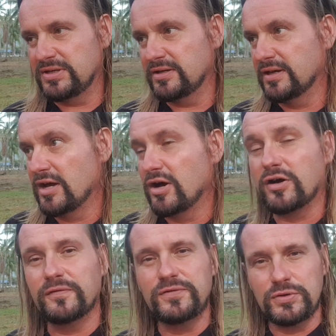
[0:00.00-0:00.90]
be
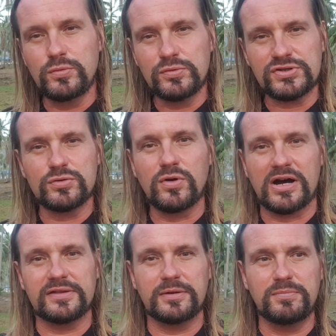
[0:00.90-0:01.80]
of use to
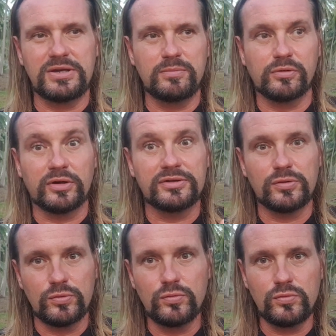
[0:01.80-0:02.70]
other people, and
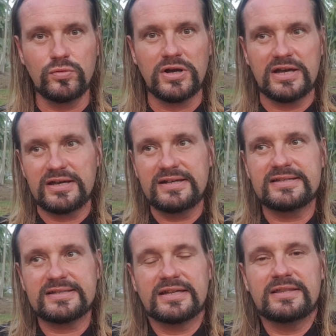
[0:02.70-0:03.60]
who
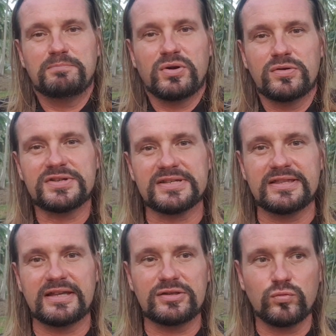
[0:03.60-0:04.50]
is the person
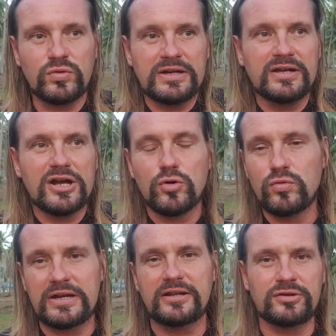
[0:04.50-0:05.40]
that will
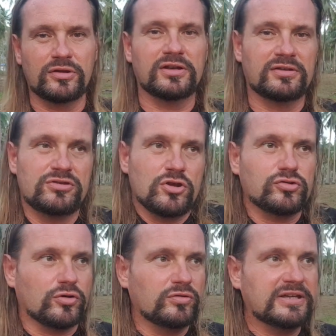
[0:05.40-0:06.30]
really
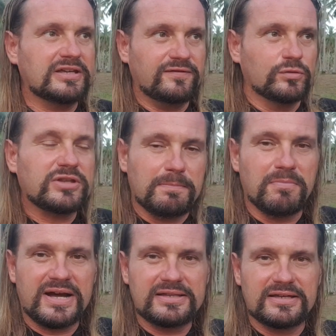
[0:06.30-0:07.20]
not only give you the
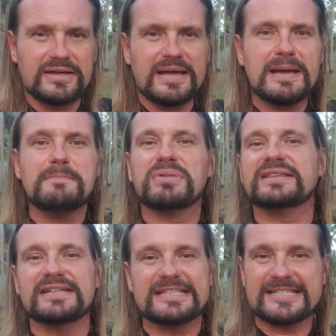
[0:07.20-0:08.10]
money, but
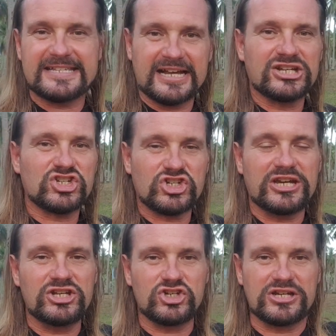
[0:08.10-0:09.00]
it is
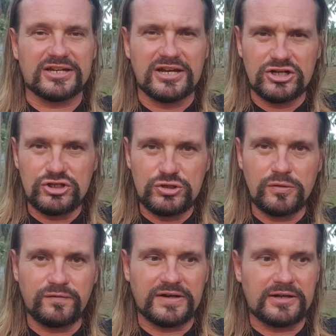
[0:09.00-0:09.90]
exchanging
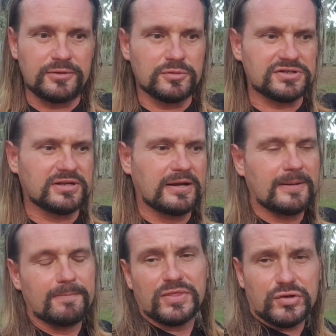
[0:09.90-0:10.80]
your values
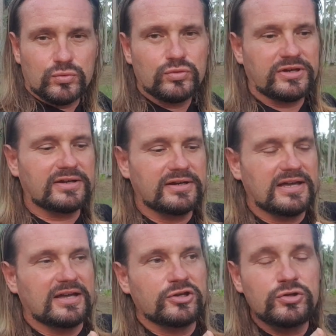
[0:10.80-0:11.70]
through their
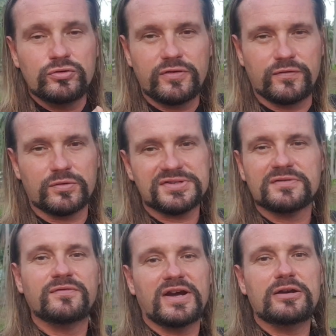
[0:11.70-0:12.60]

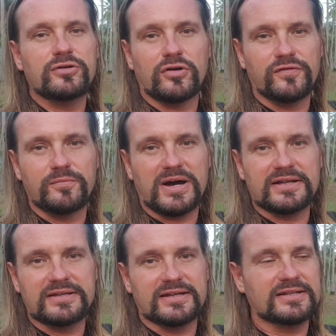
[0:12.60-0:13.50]
universal value of
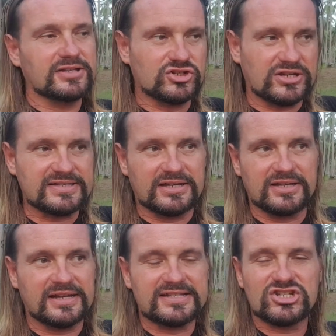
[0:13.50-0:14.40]
money. It is just an
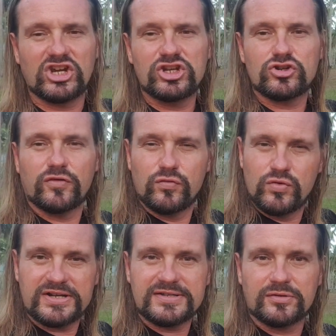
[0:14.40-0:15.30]
exchange of
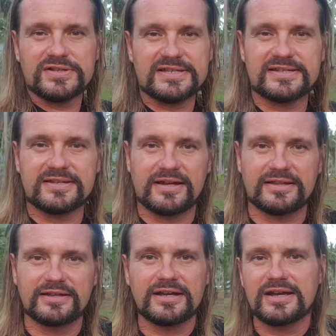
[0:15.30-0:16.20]
resources
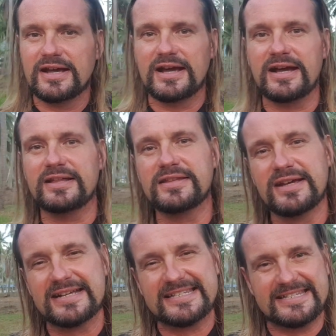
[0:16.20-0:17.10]
then. And
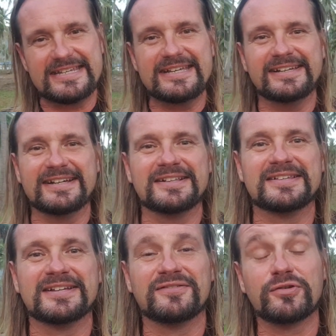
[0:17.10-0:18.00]
seeing it
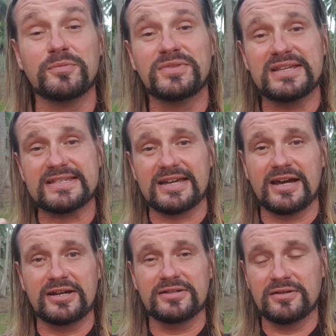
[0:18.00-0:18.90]
from this
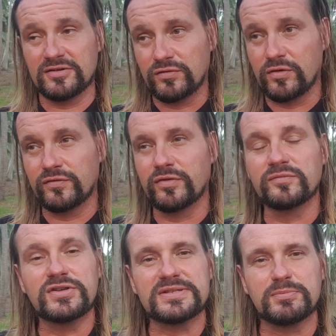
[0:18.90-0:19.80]

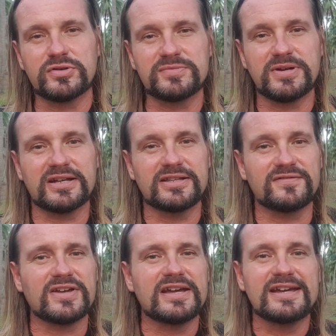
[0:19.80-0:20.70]
from this
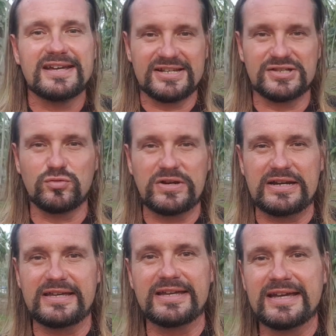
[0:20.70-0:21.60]
perspective is
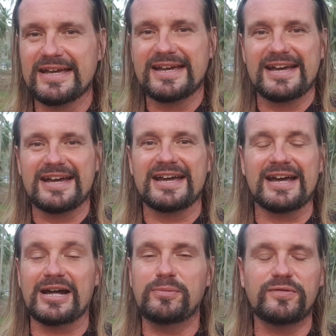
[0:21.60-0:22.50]
really
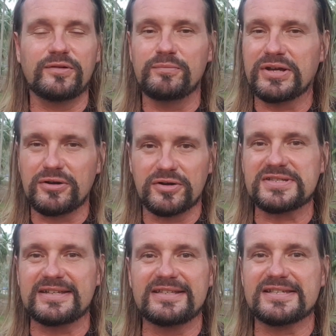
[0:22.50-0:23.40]
helpful,
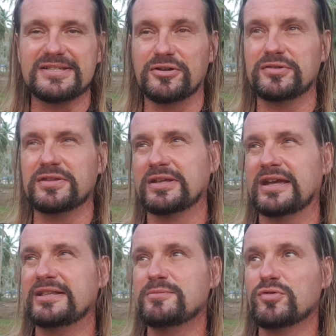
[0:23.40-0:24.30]
because it is not
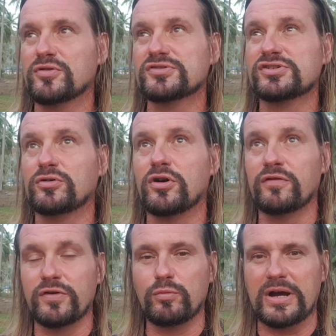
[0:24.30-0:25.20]
anymore so
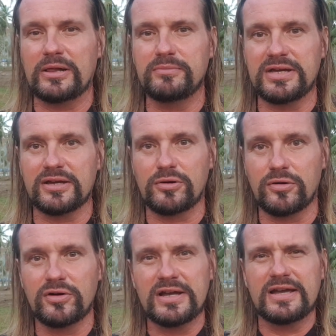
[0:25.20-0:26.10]
overwhelming,
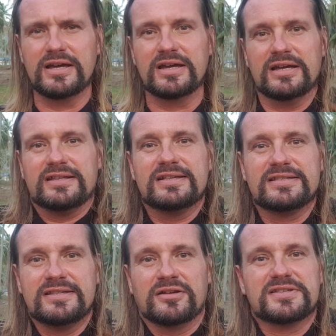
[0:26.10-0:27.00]
or it
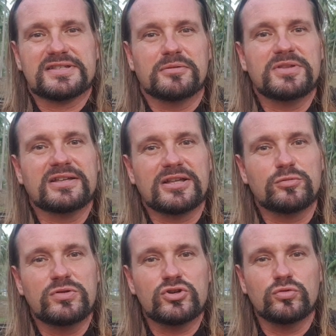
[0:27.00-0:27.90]
is not something
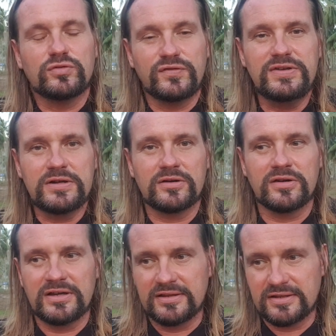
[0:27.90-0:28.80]
that we should fear.
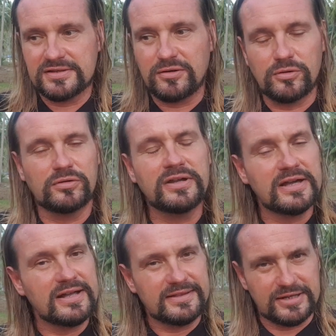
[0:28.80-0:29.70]
It is all
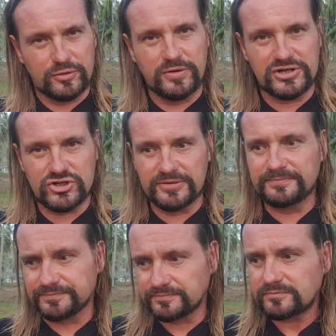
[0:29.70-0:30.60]
the question,
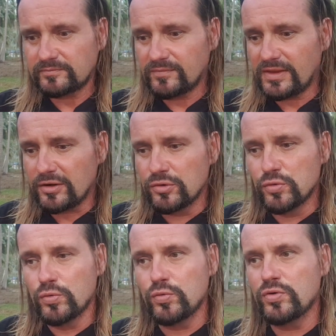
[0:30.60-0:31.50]

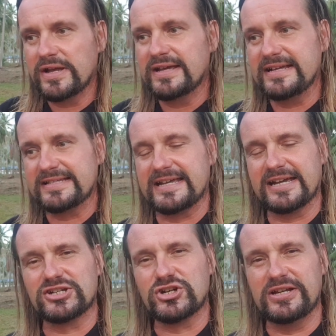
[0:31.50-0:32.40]
who is
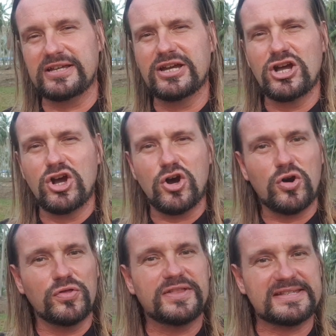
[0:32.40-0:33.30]
actually
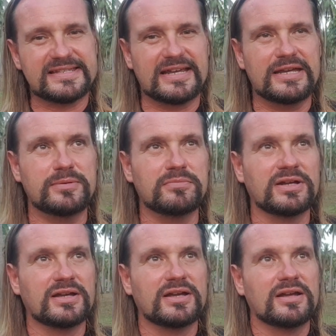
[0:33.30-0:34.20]
on the same
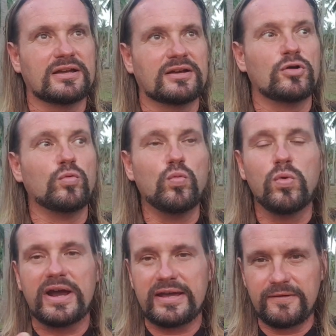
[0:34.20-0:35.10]

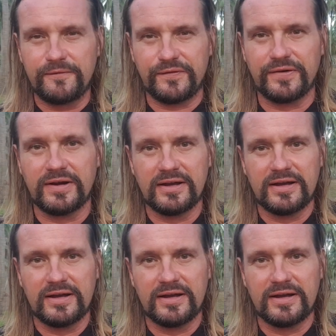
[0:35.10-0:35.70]
wave,